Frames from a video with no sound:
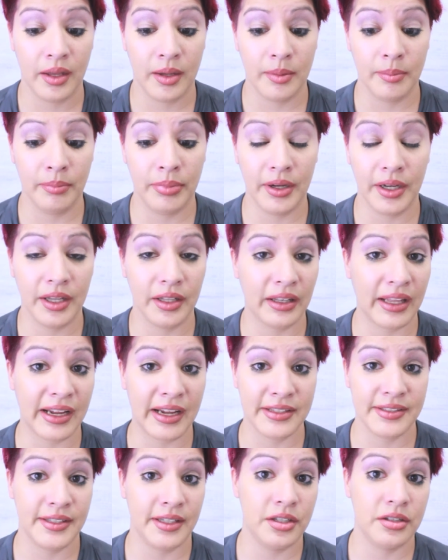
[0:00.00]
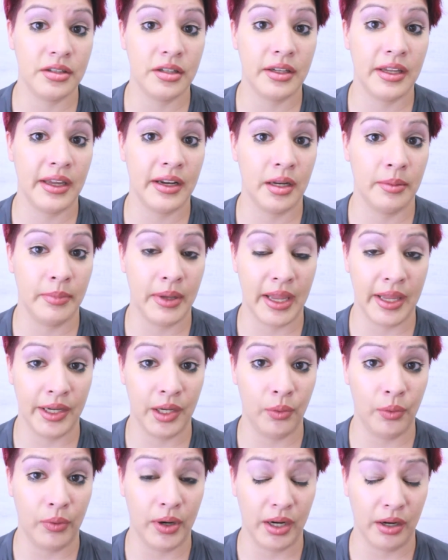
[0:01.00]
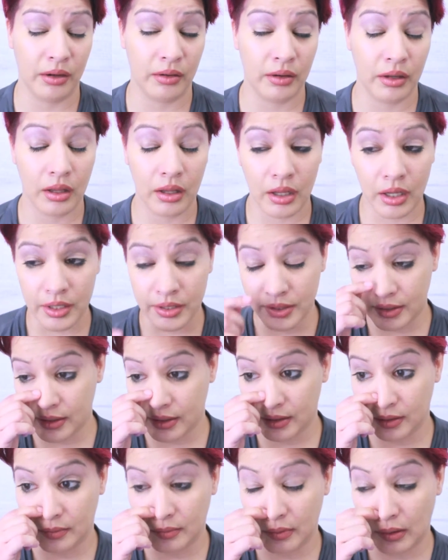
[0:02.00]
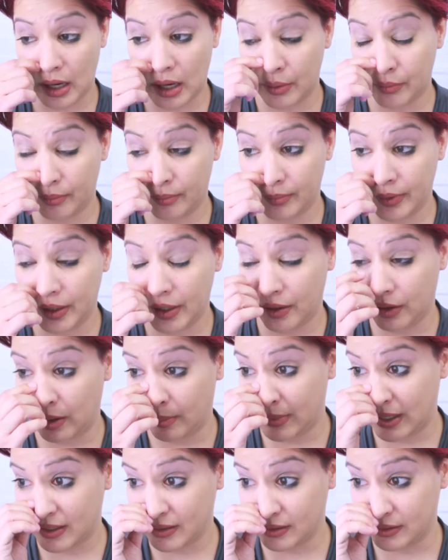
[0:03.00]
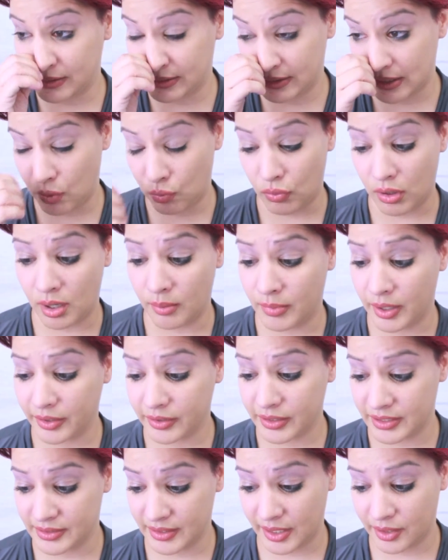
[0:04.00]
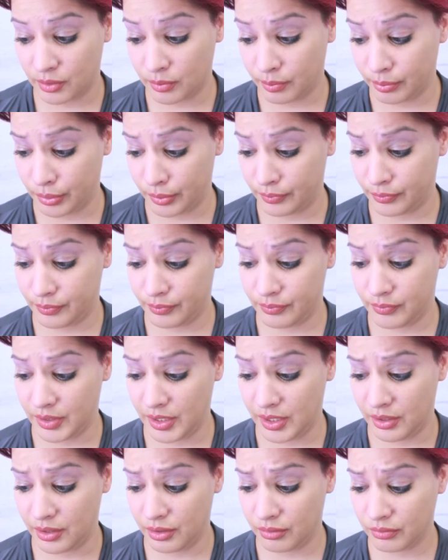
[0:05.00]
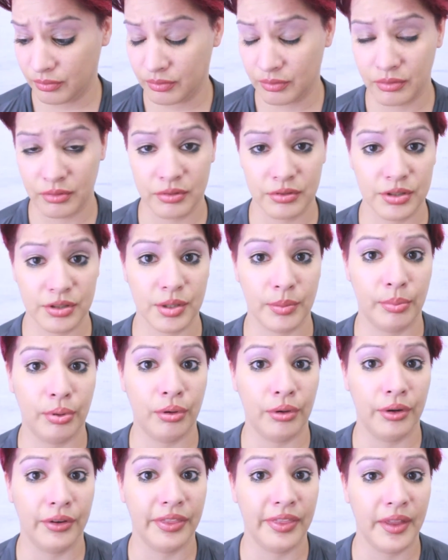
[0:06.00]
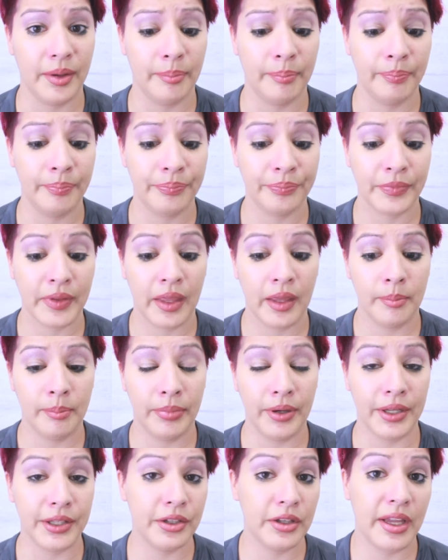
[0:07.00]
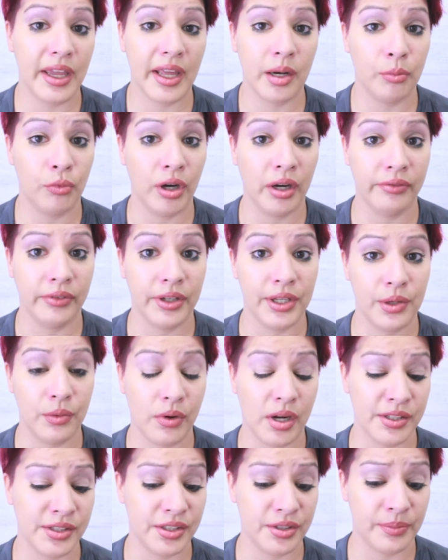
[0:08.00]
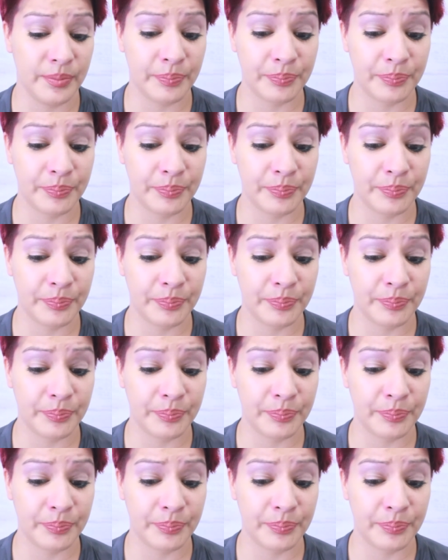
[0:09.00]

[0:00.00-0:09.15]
But like I said, you could get them anywhere. You can, I'm not gonna say Walmart because I don't, support them. But you get them wherever you want to.